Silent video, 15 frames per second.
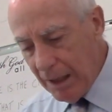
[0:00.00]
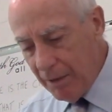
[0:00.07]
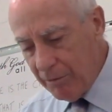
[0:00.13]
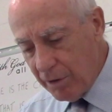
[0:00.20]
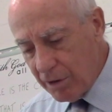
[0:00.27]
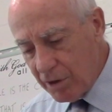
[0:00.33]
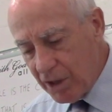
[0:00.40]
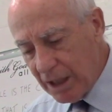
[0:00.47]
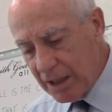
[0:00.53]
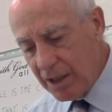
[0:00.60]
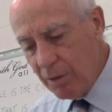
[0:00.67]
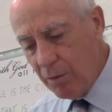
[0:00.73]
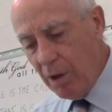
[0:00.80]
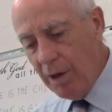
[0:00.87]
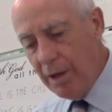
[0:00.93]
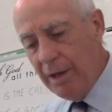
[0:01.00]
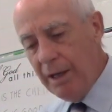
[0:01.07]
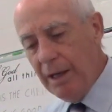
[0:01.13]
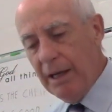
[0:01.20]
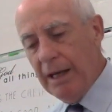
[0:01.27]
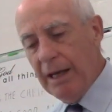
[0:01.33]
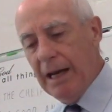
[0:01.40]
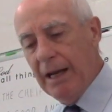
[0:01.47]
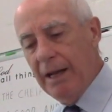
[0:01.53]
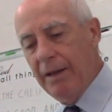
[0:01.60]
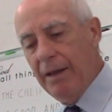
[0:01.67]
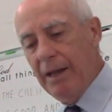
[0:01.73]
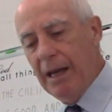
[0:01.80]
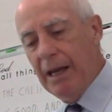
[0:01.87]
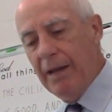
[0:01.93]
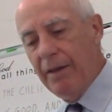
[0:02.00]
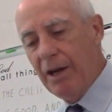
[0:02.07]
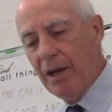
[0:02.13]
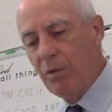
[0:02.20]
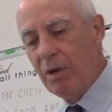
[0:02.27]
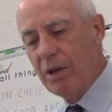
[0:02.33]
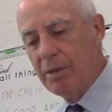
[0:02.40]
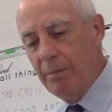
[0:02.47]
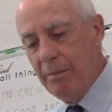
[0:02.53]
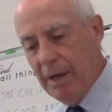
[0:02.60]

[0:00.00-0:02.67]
Verse 61, and there was